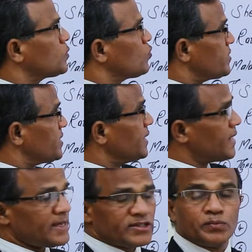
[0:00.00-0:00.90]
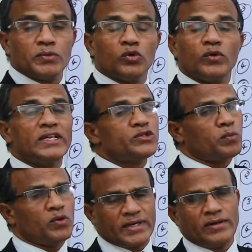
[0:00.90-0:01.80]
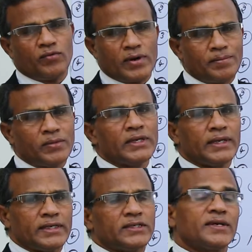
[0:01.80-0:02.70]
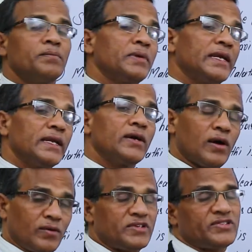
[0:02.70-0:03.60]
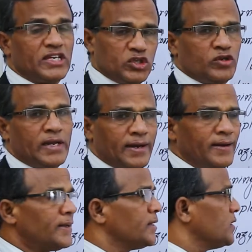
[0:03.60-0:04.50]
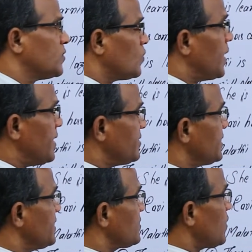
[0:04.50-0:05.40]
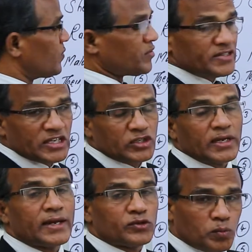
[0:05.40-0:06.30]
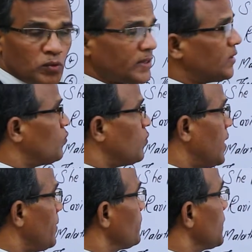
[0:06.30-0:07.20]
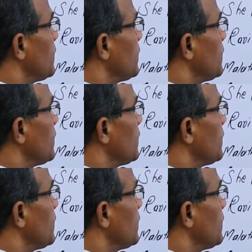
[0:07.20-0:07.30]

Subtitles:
Question tag is purely spoken form. It is completely conversational. So as it is conversational or spoken form,